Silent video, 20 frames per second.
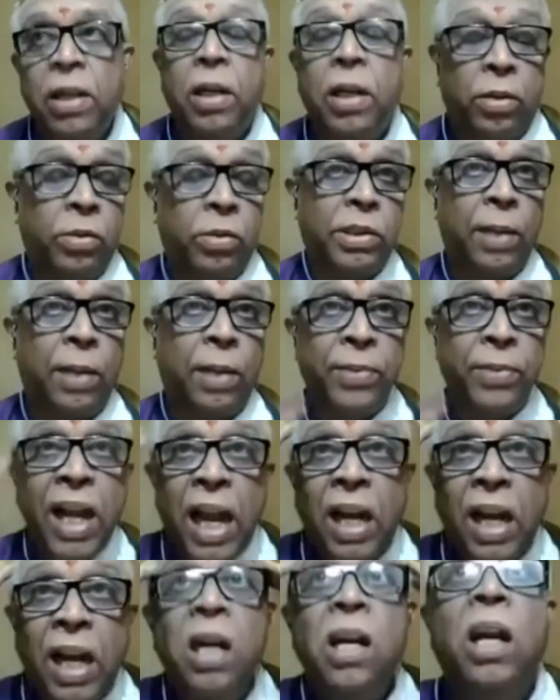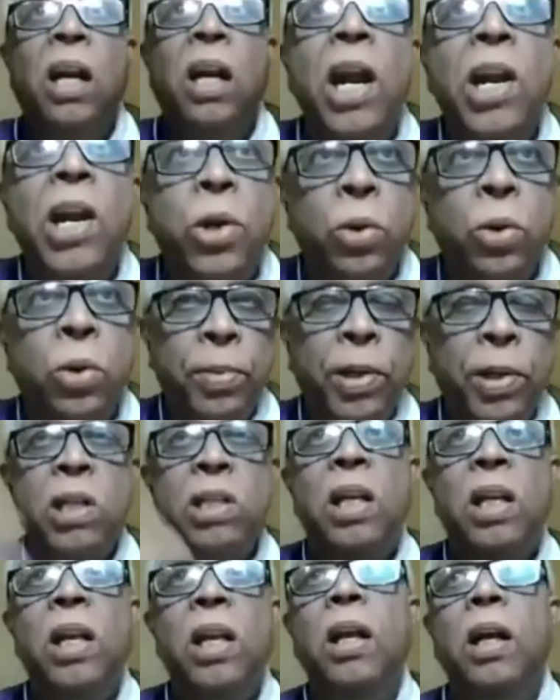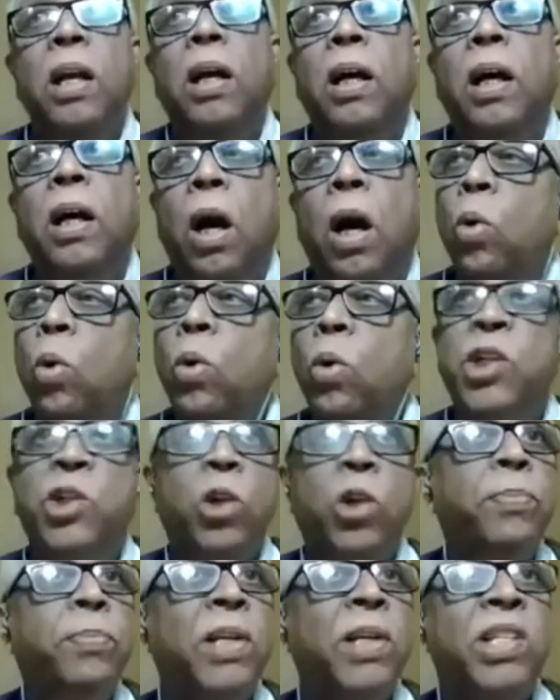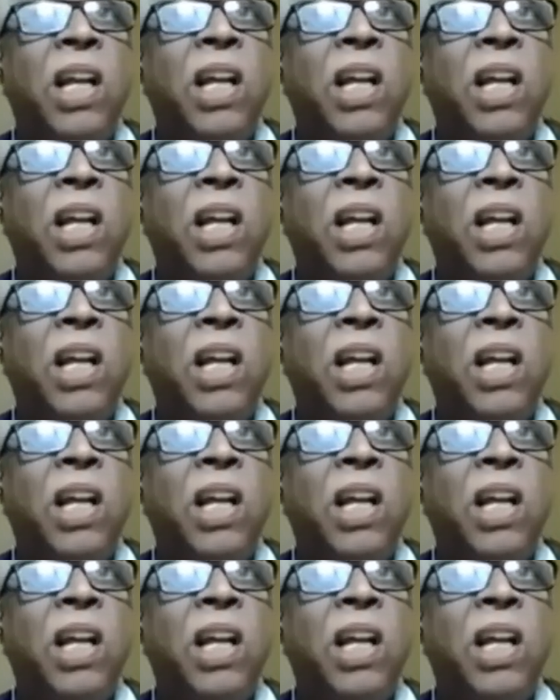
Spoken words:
Now, something I can't relate to because how do I stop the